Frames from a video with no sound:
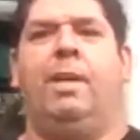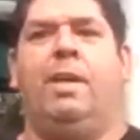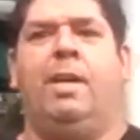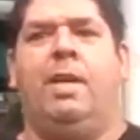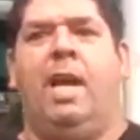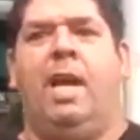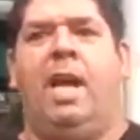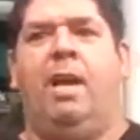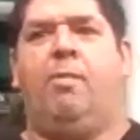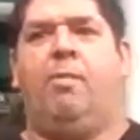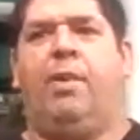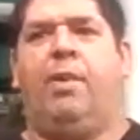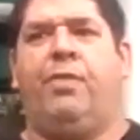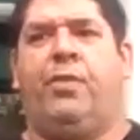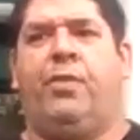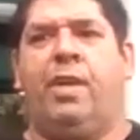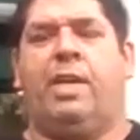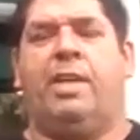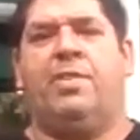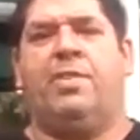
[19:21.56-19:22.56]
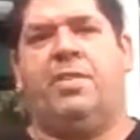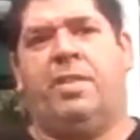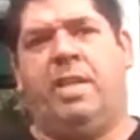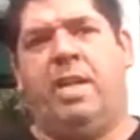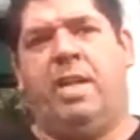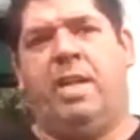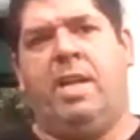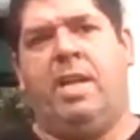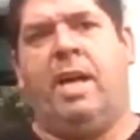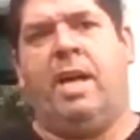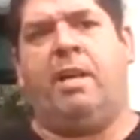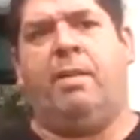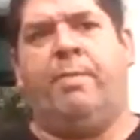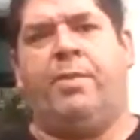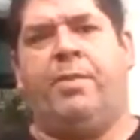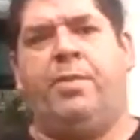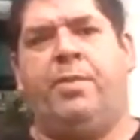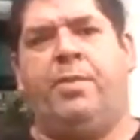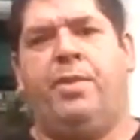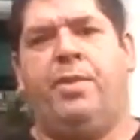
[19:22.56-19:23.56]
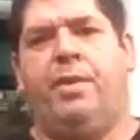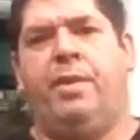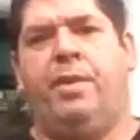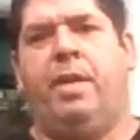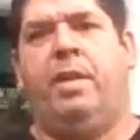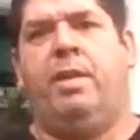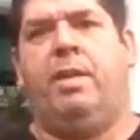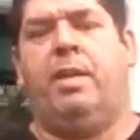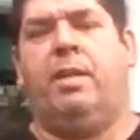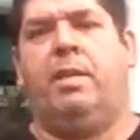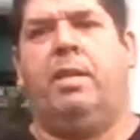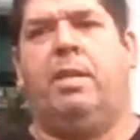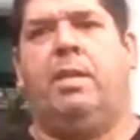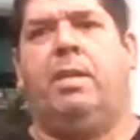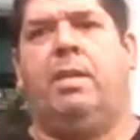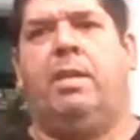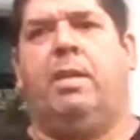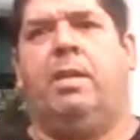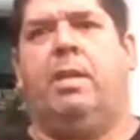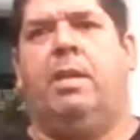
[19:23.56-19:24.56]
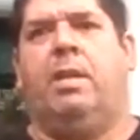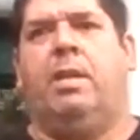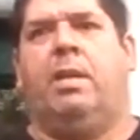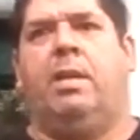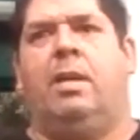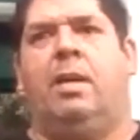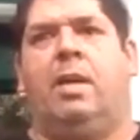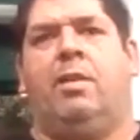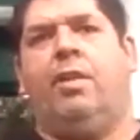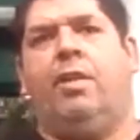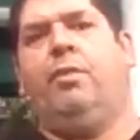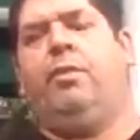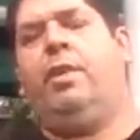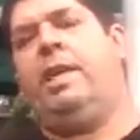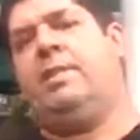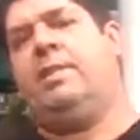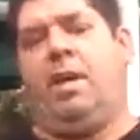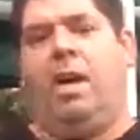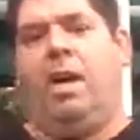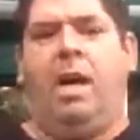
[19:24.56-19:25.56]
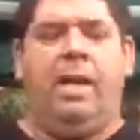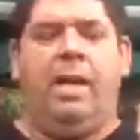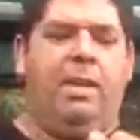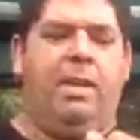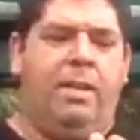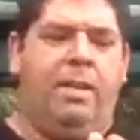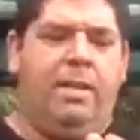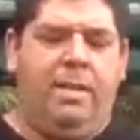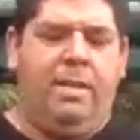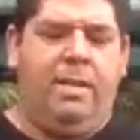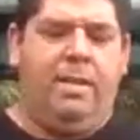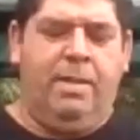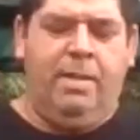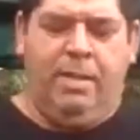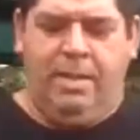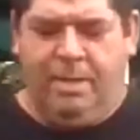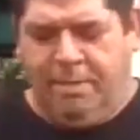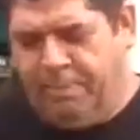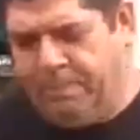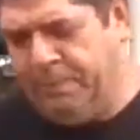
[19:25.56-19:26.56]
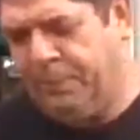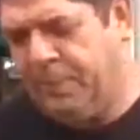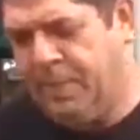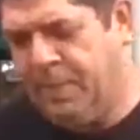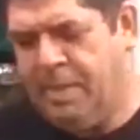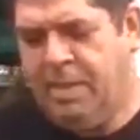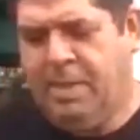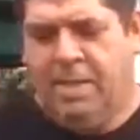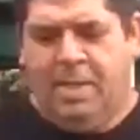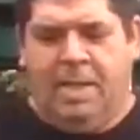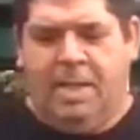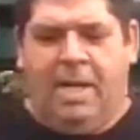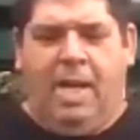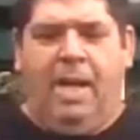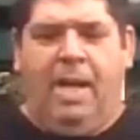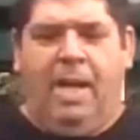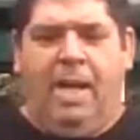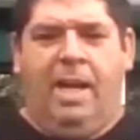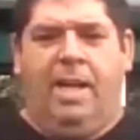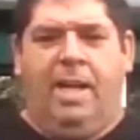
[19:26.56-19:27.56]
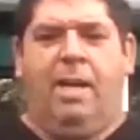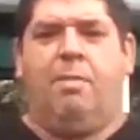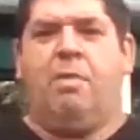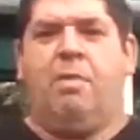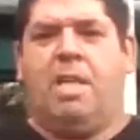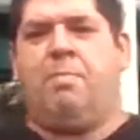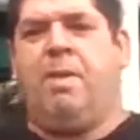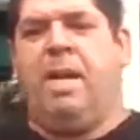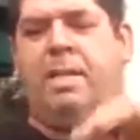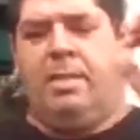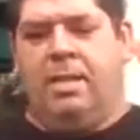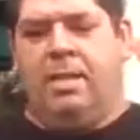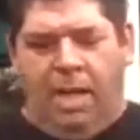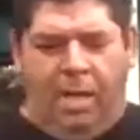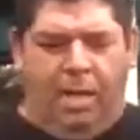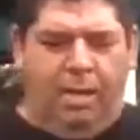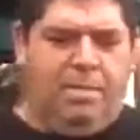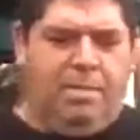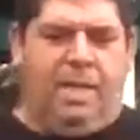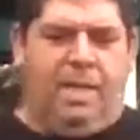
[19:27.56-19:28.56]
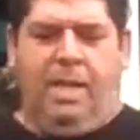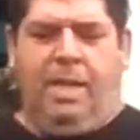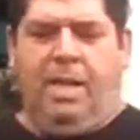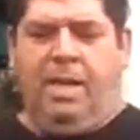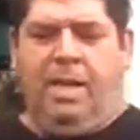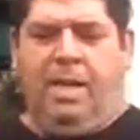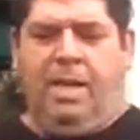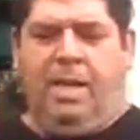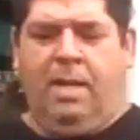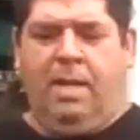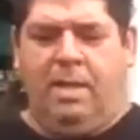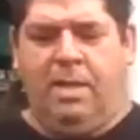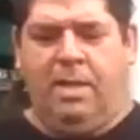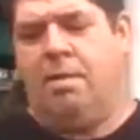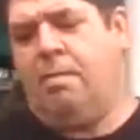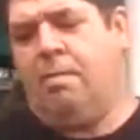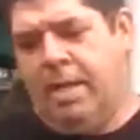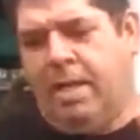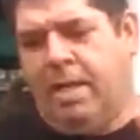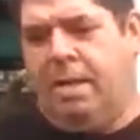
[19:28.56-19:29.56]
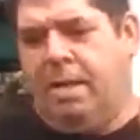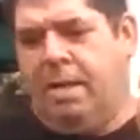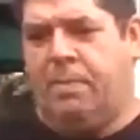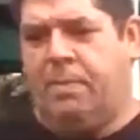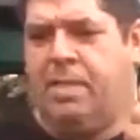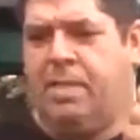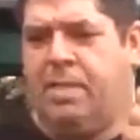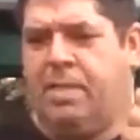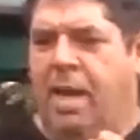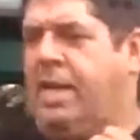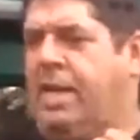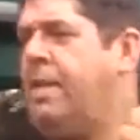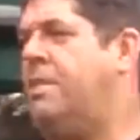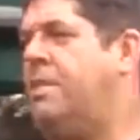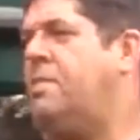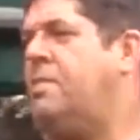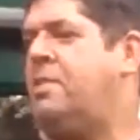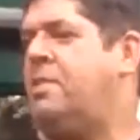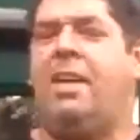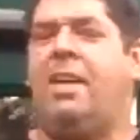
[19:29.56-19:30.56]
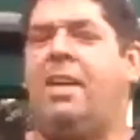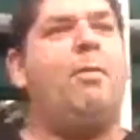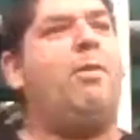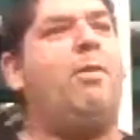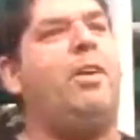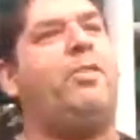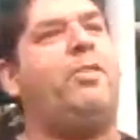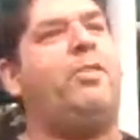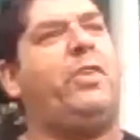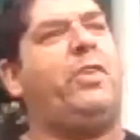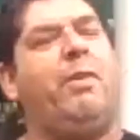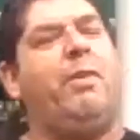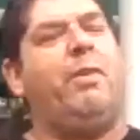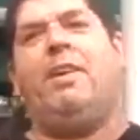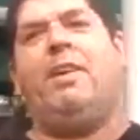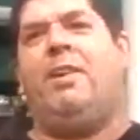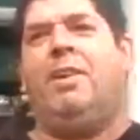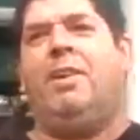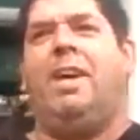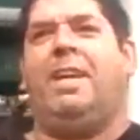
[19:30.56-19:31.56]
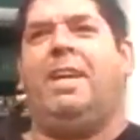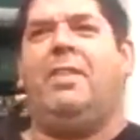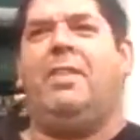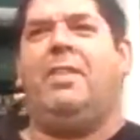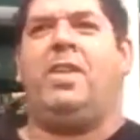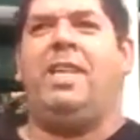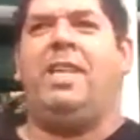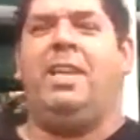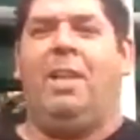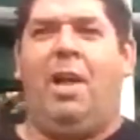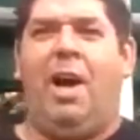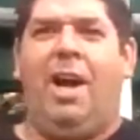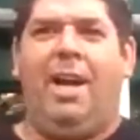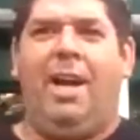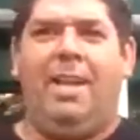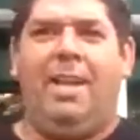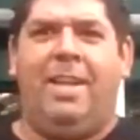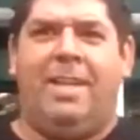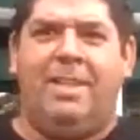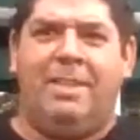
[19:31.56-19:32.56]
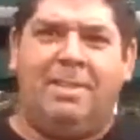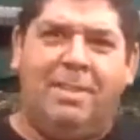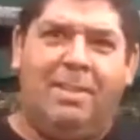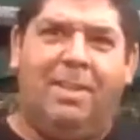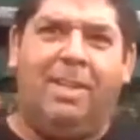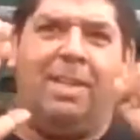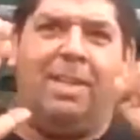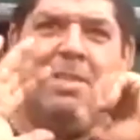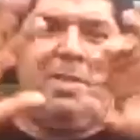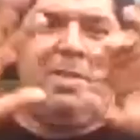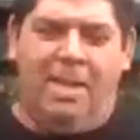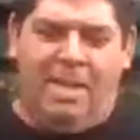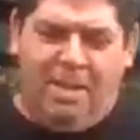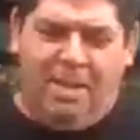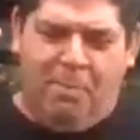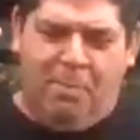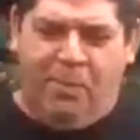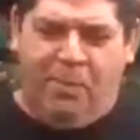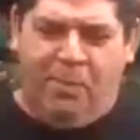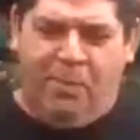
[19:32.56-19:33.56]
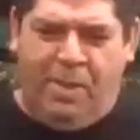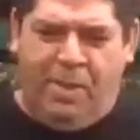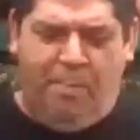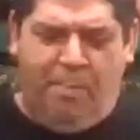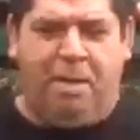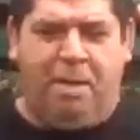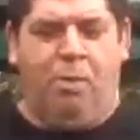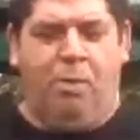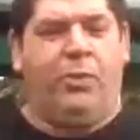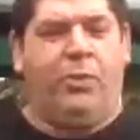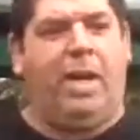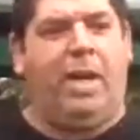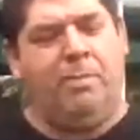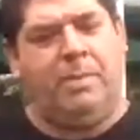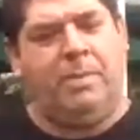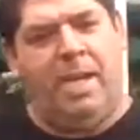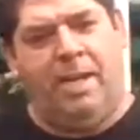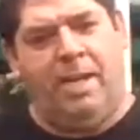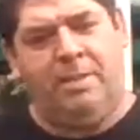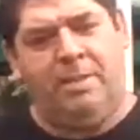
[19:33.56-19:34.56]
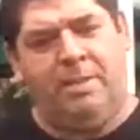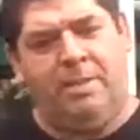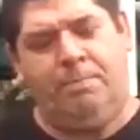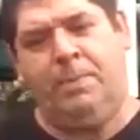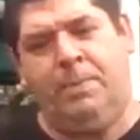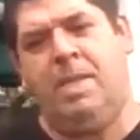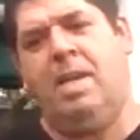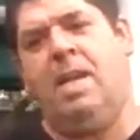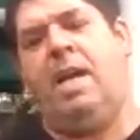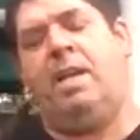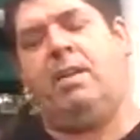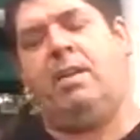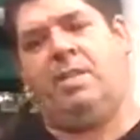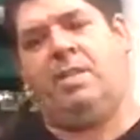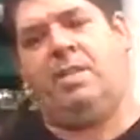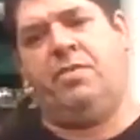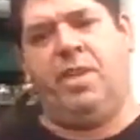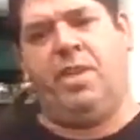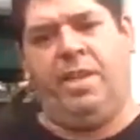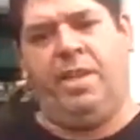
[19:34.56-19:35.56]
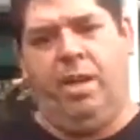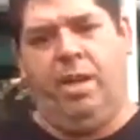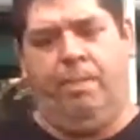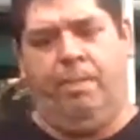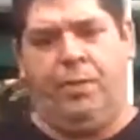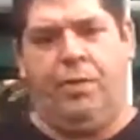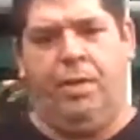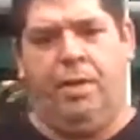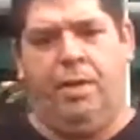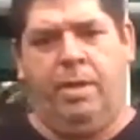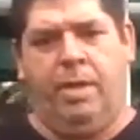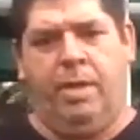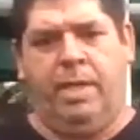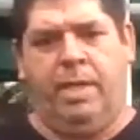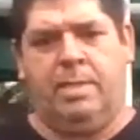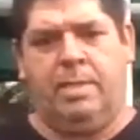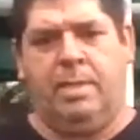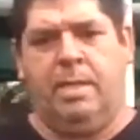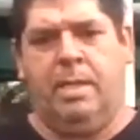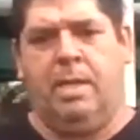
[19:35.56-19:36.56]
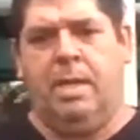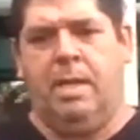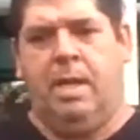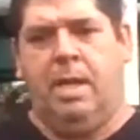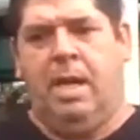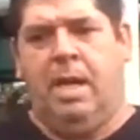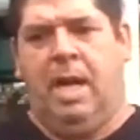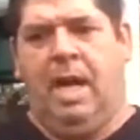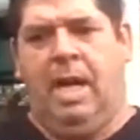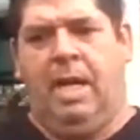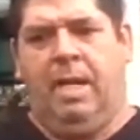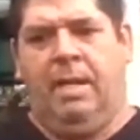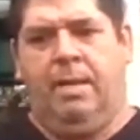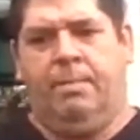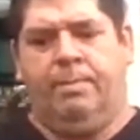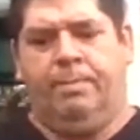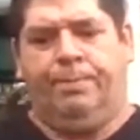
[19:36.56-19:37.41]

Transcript: And once I could see that opportunity, I got all excited and I rushed back to the hotel and I rang up and said, I can see what's going on. I can see the light. I can see the brick walls come down and I can see the opportunities. And